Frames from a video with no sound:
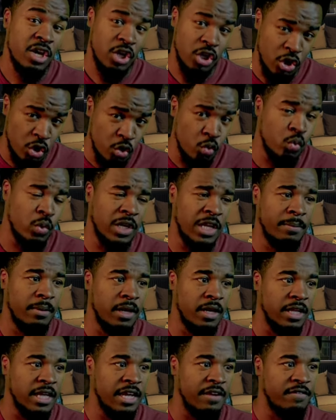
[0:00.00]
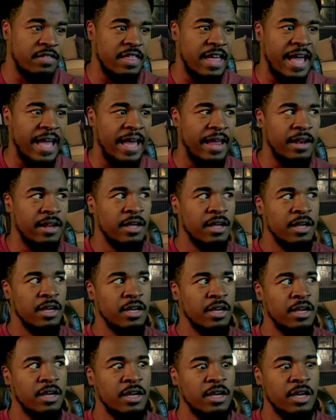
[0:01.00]
you really believe that
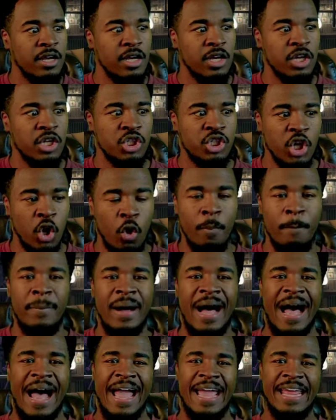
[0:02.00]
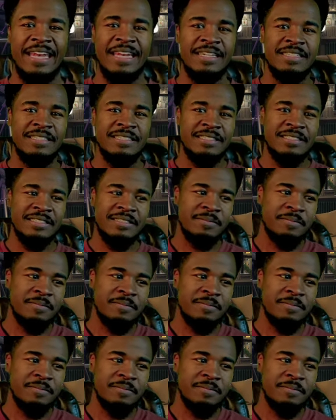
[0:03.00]
Joe Biden